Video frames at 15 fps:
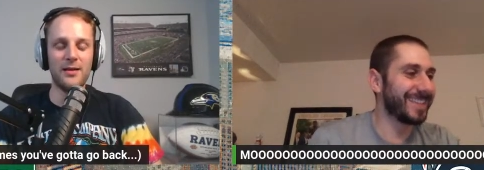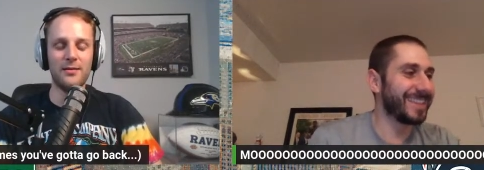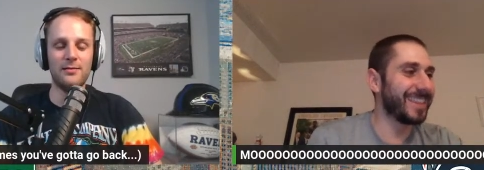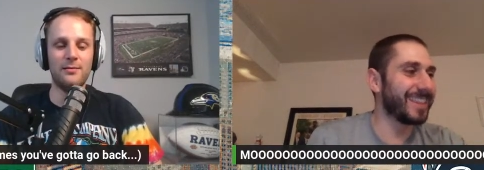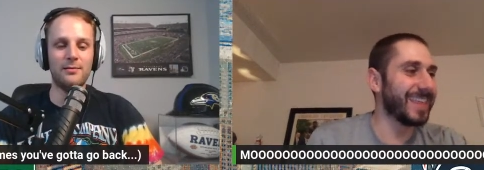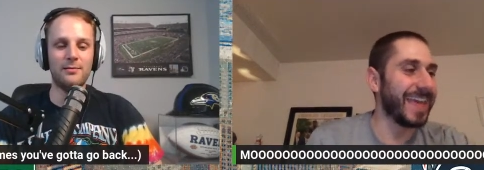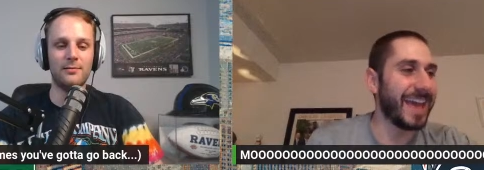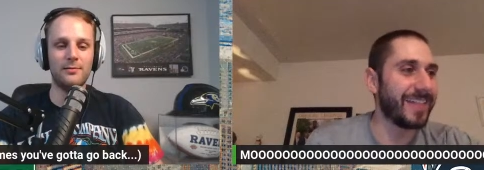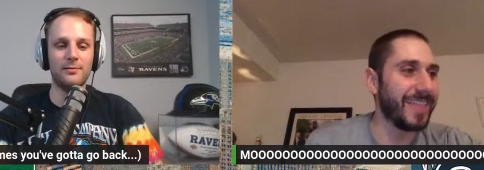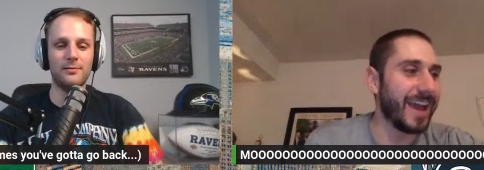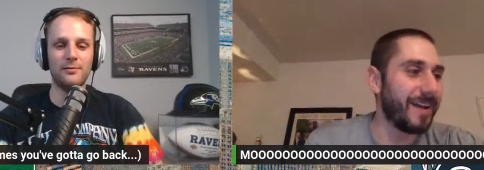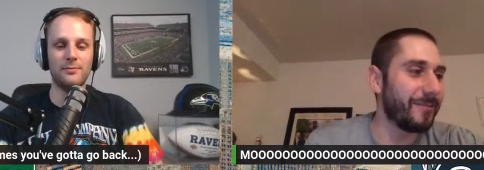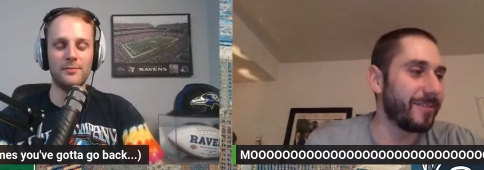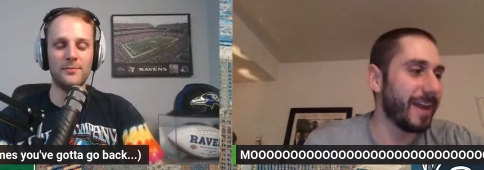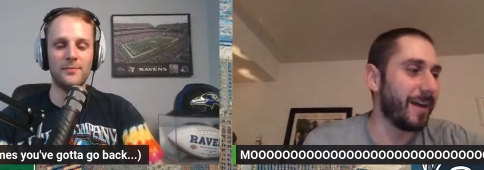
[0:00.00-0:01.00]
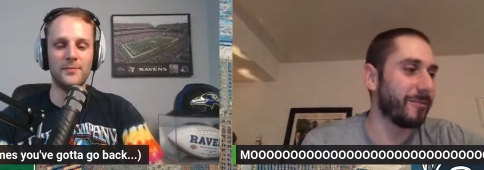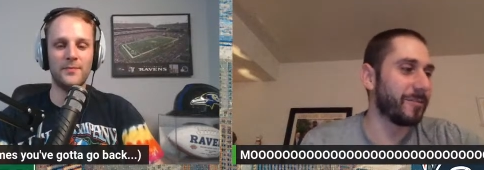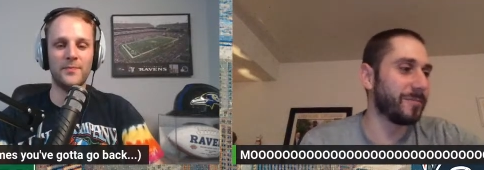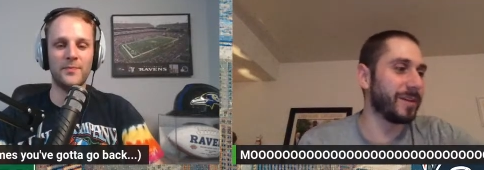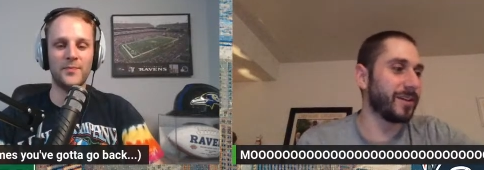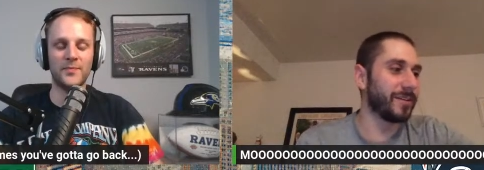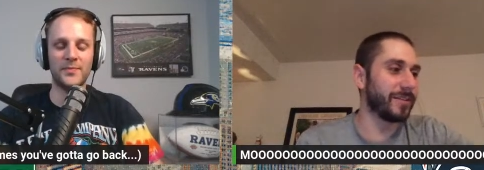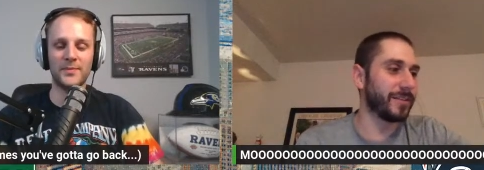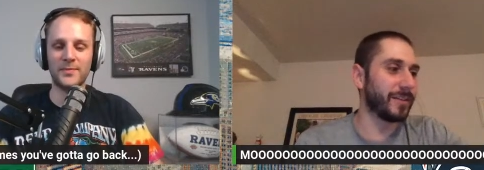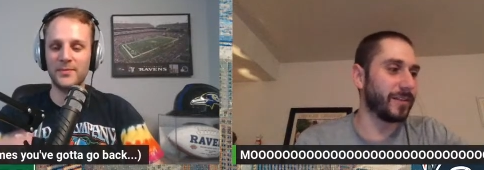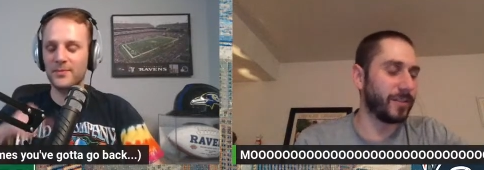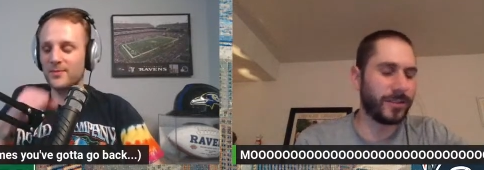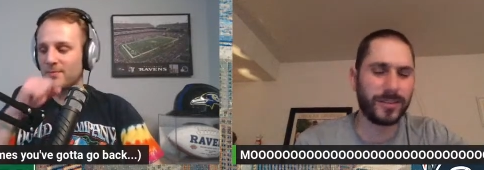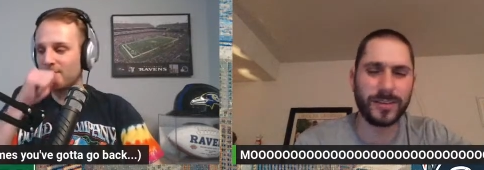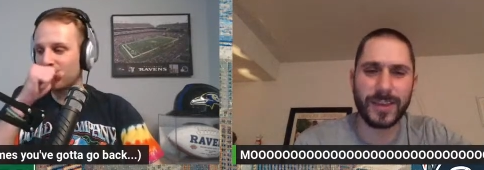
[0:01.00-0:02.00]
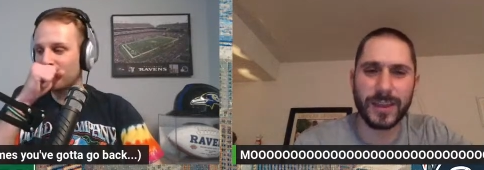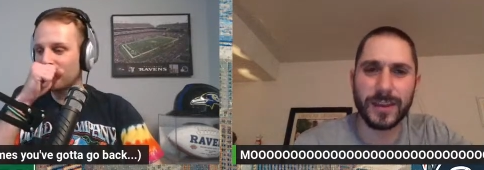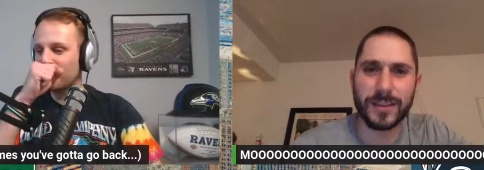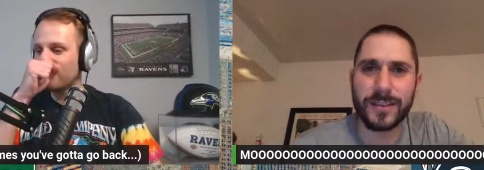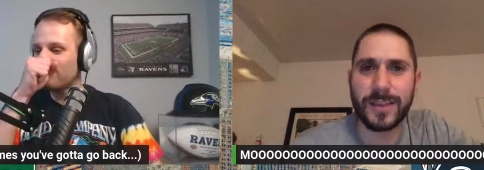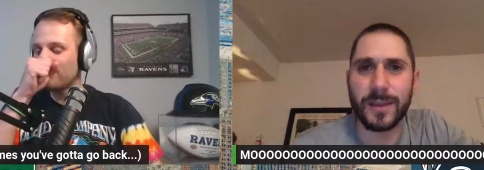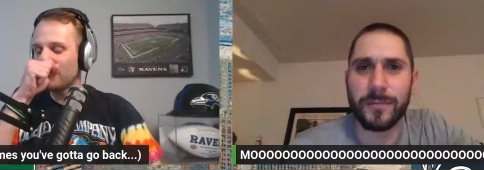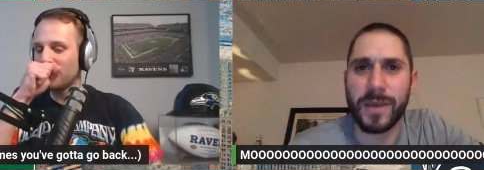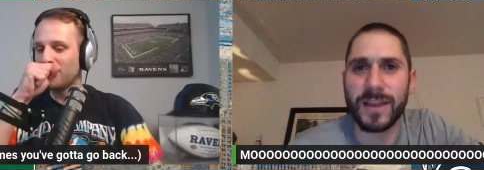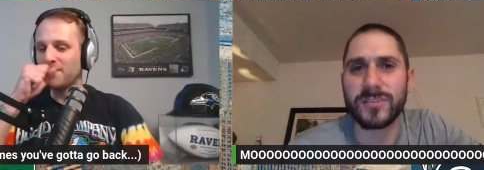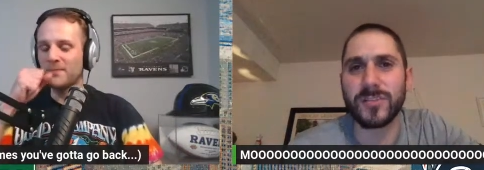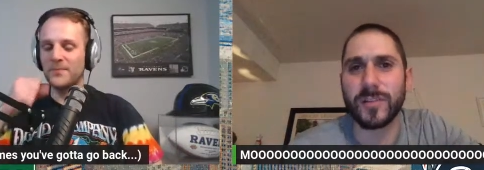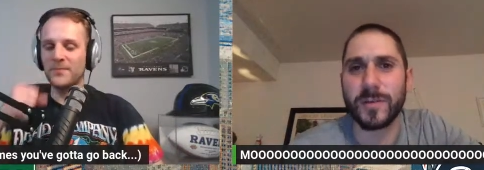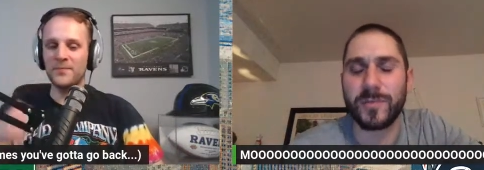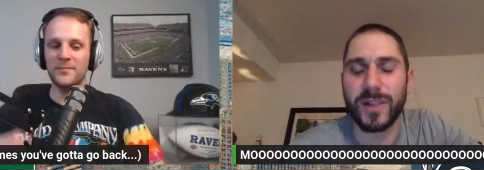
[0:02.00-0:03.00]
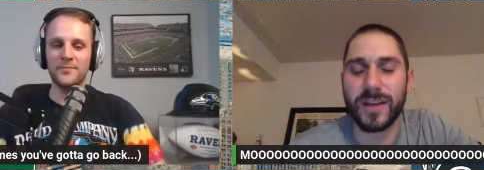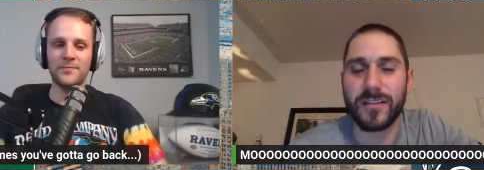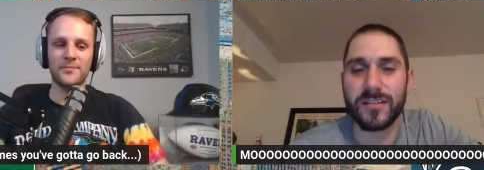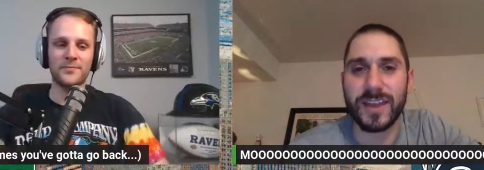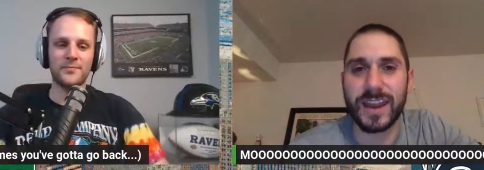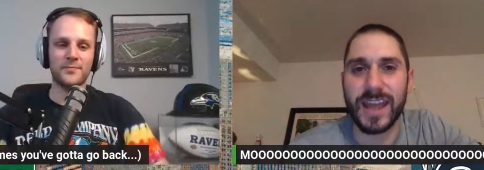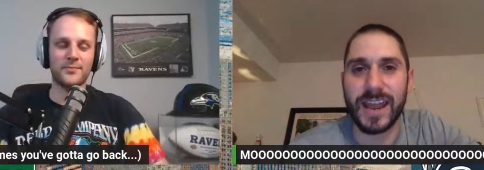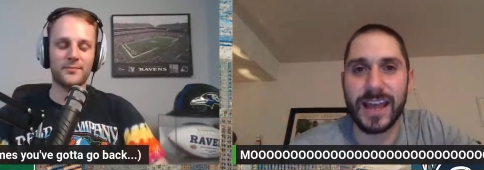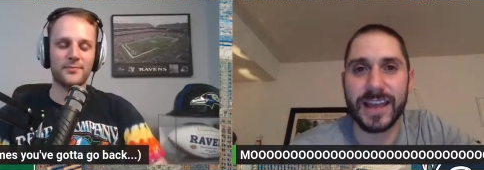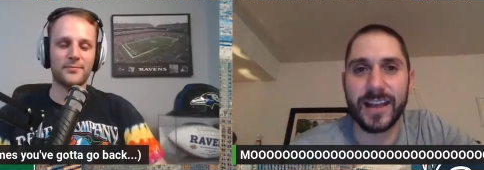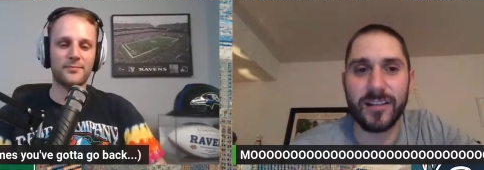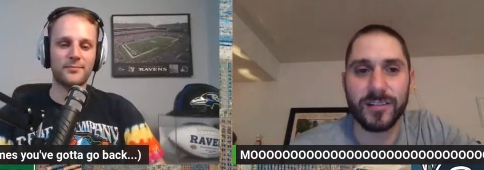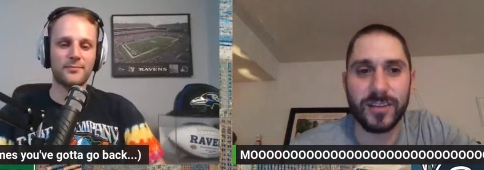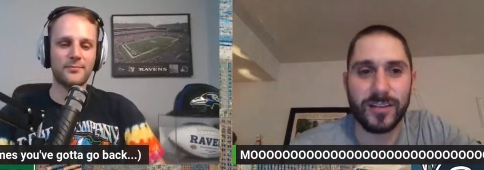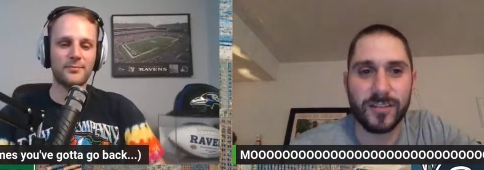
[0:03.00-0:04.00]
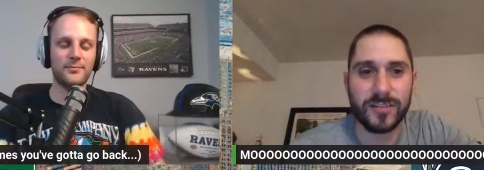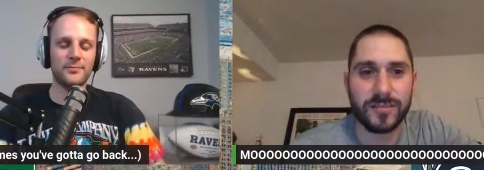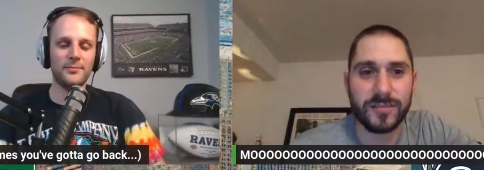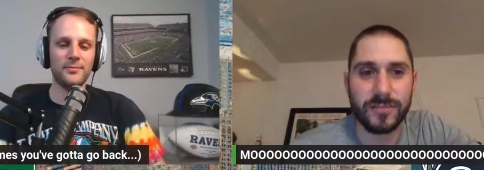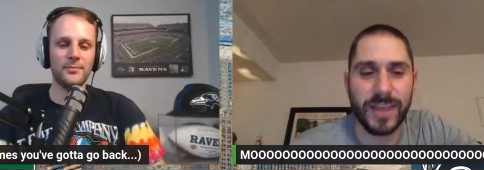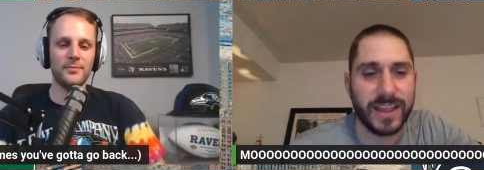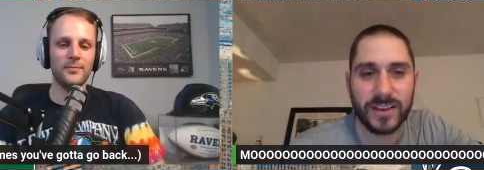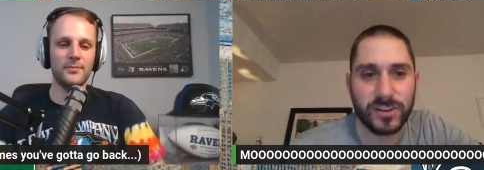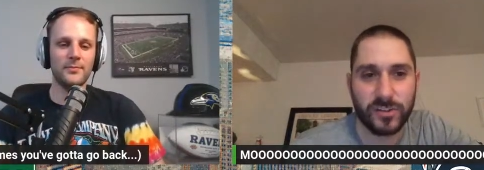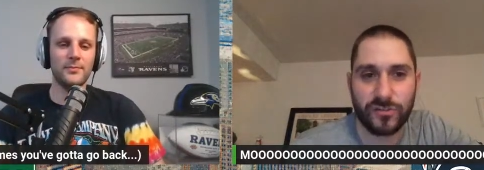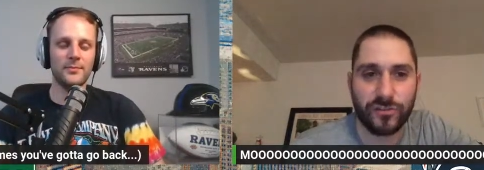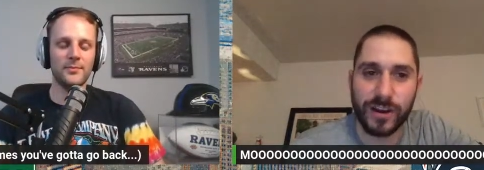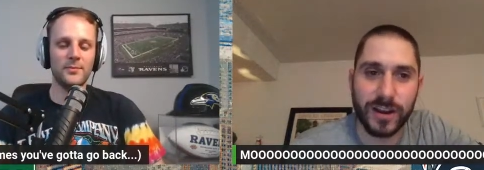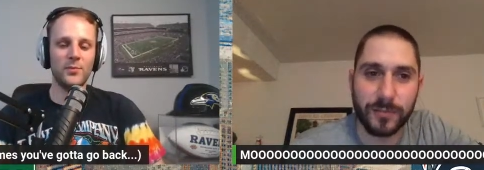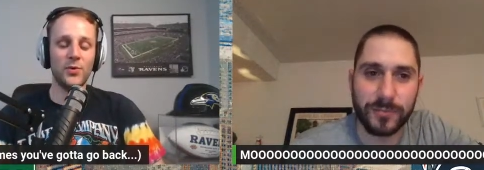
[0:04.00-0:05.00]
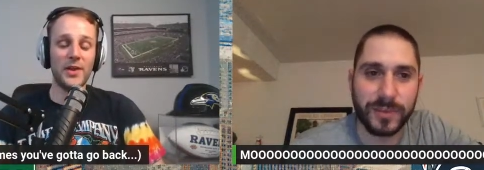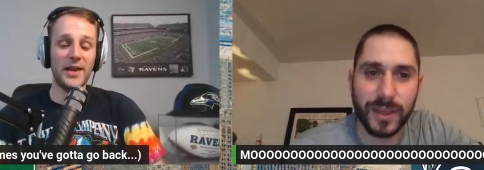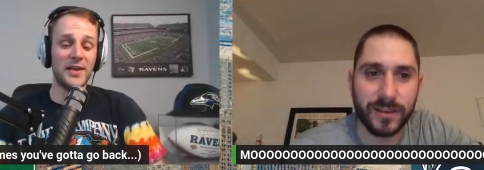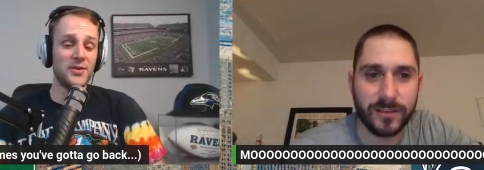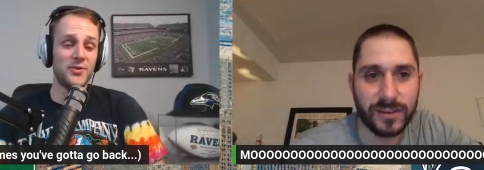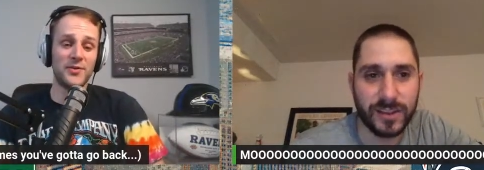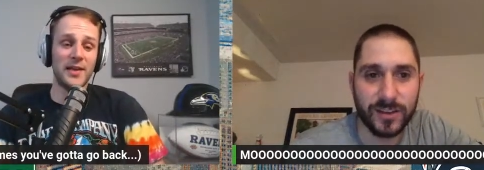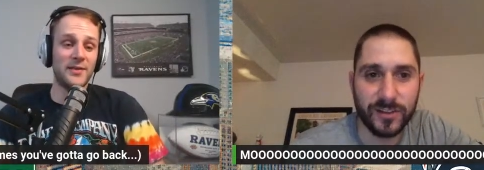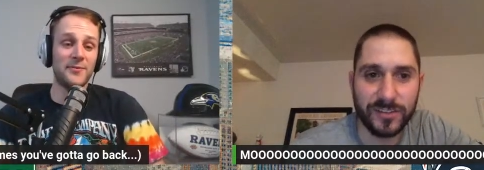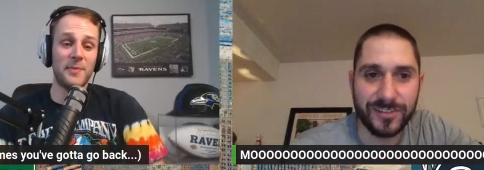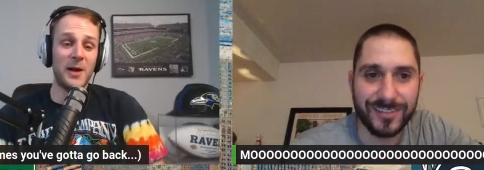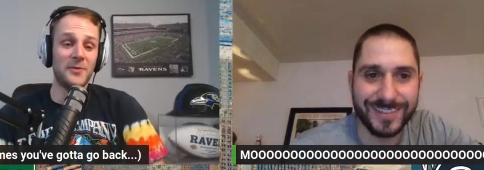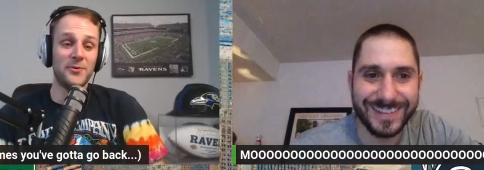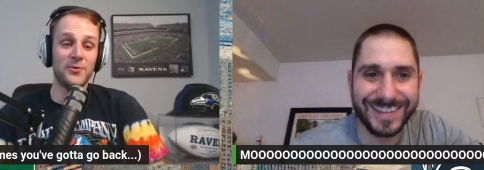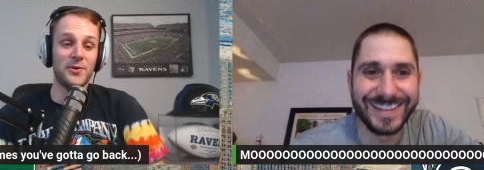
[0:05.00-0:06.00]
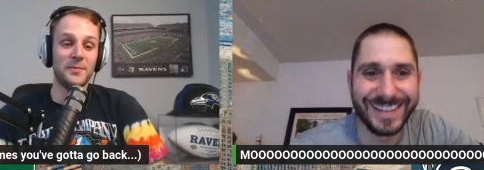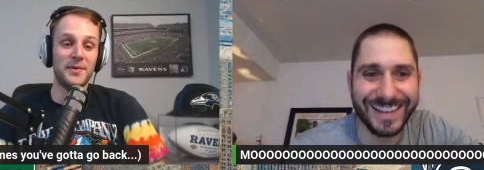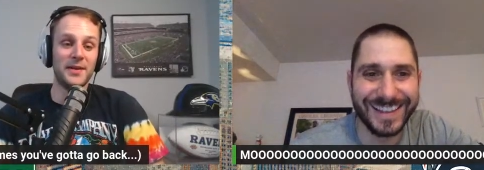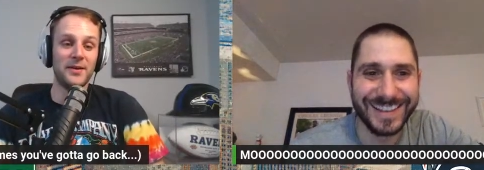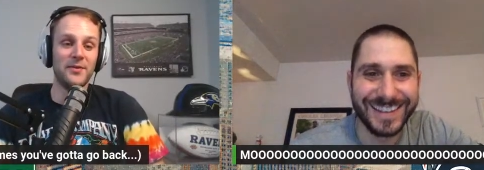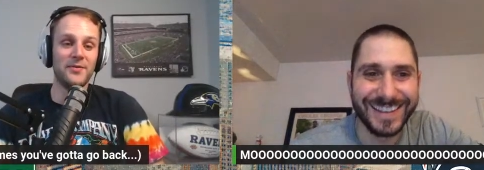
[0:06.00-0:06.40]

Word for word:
Speaker 1: yeah that that would be can can major league players get nil deals they can just straight up we can get, get
Speaker 2: sponsorship deals